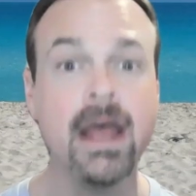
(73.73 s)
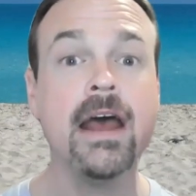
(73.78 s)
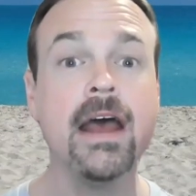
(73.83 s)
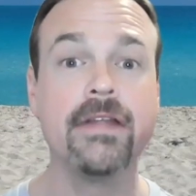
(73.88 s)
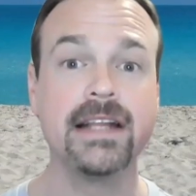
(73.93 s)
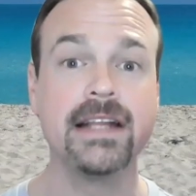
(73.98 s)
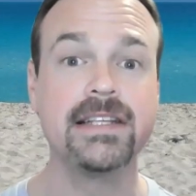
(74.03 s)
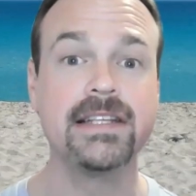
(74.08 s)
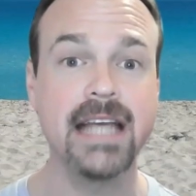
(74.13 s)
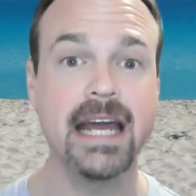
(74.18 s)

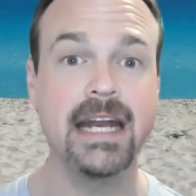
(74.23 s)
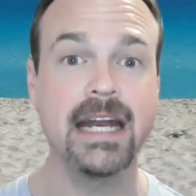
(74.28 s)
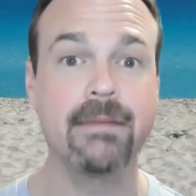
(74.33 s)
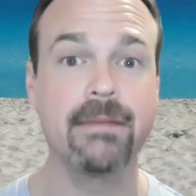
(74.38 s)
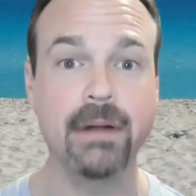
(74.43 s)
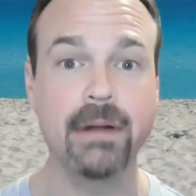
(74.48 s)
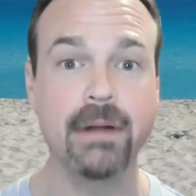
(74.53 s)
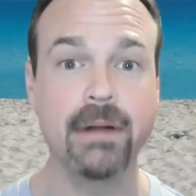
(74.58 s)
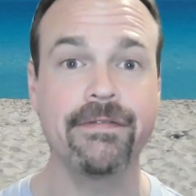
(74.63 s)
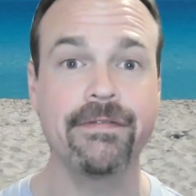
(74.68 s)
then standing
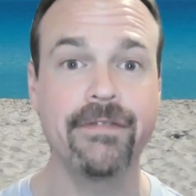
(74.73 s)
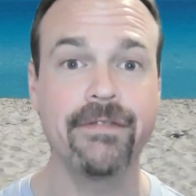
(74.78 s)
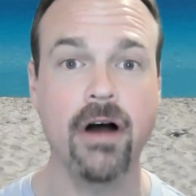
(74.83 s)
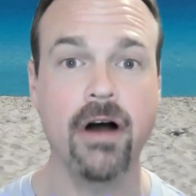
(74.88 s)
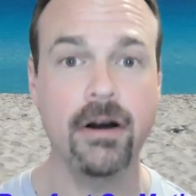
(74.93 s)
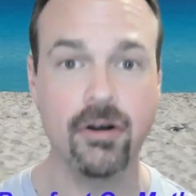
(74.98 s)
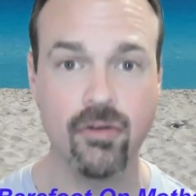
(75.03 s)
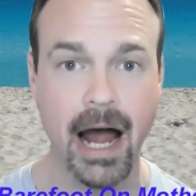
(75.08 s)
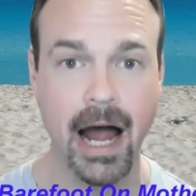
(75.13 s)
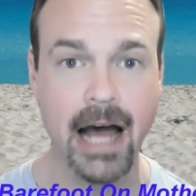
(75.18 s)
barefoot
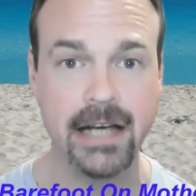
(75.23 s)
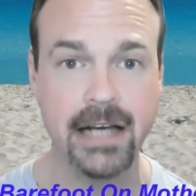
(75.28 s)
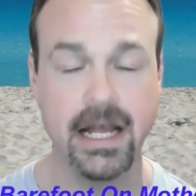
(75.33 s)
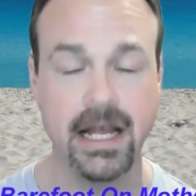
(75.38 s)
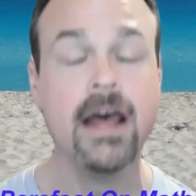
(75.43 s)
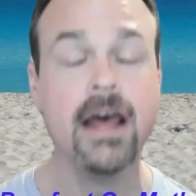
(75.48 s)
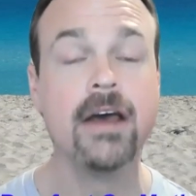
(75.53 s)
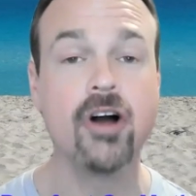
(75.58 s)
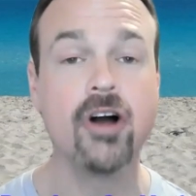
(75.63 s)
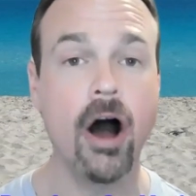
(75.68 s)
on grass,
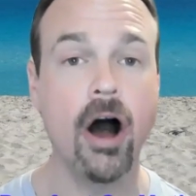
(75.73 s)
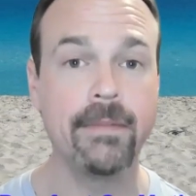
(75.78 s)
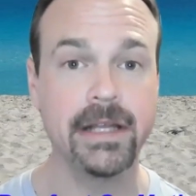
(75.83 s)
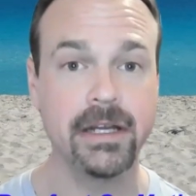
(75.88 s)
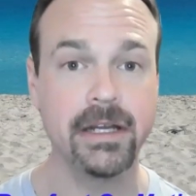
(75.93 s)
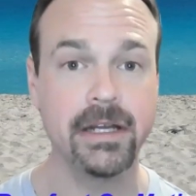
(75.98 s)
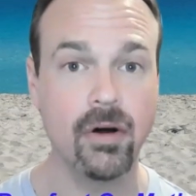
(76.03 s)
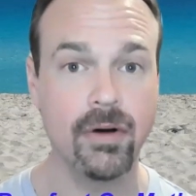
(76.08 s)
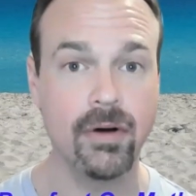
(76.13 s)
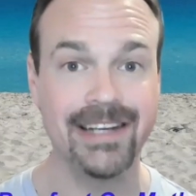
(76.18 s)

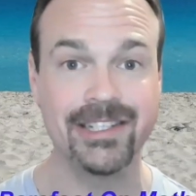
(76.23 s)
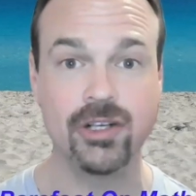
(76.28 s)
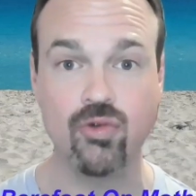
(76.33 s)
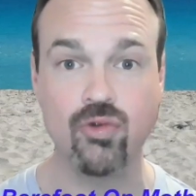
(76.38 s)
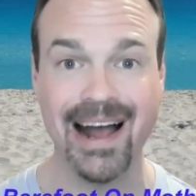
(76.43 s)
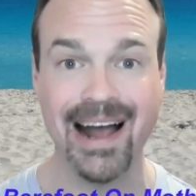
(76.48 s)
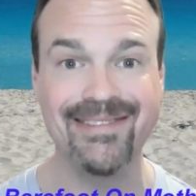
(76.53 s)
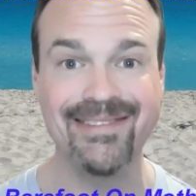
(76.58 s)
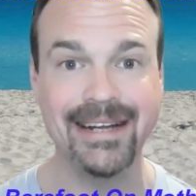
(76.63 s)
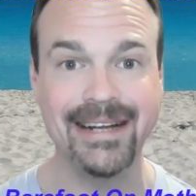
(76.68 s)
commonly known as
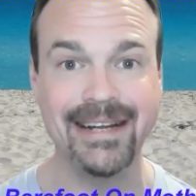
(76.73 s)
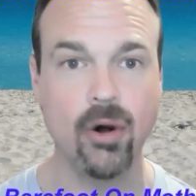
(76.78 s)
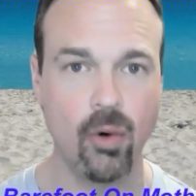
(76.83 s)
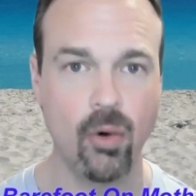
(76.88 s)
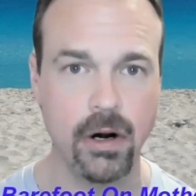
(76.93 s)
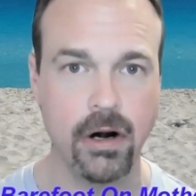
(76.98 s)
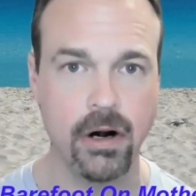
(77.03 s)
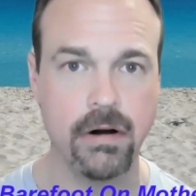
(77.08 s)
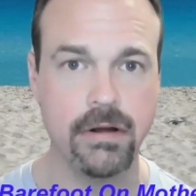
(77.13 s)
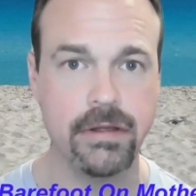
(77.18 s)
grounding
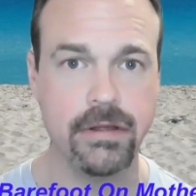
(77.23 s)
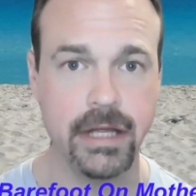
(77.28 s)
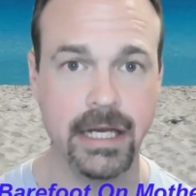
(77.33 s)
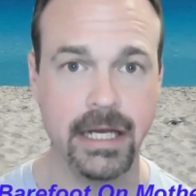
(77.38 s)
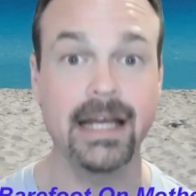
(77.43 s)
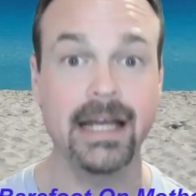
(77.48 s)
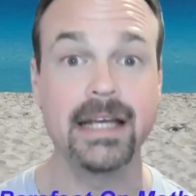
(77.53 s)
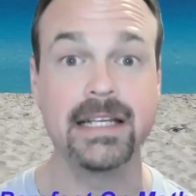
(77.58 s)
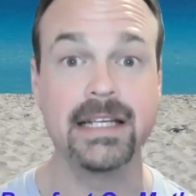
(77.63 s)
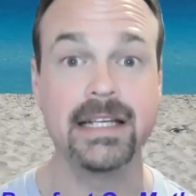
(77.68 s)
or
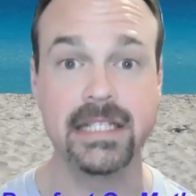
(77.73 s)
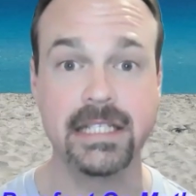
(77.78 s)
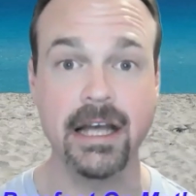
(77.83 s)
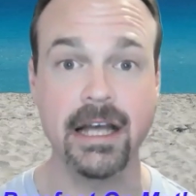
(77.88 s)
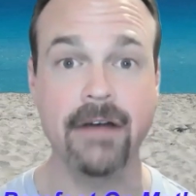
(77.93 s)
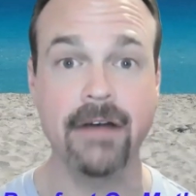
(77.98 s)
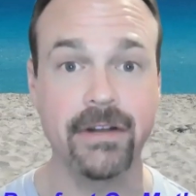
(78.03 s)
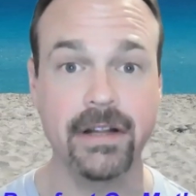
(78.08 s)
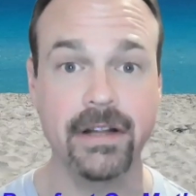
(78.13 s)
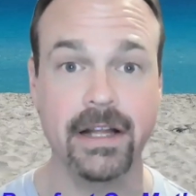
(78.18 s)
earthing, is
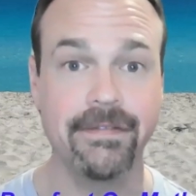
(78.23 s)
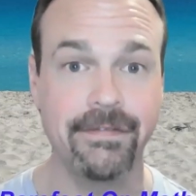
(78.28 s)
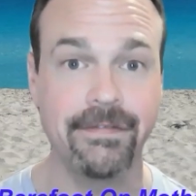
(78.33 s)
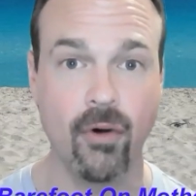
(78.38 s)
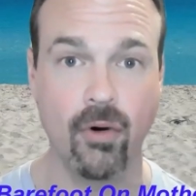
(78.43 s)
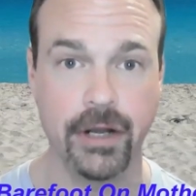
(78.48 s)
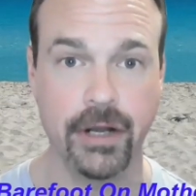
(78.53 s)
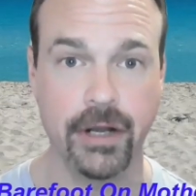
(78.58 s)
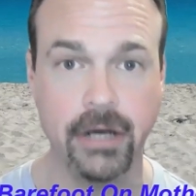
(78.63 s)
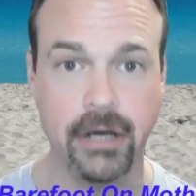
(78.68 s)
definitely
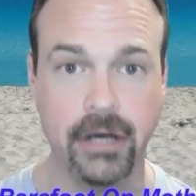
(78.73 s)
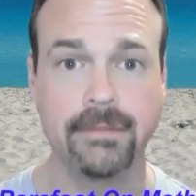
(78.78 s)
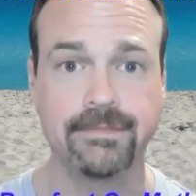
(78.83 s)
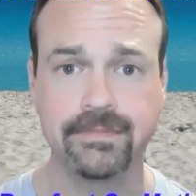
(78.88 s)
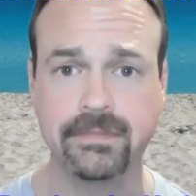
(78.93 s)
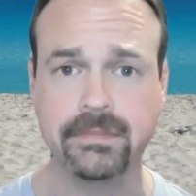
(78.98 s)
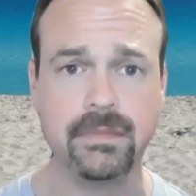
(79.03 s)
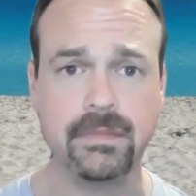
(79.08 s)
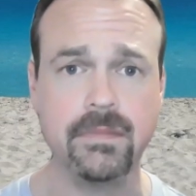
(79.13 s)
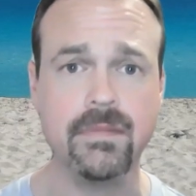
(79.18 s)
for
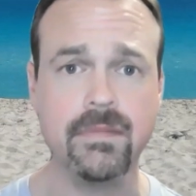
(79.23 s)
you.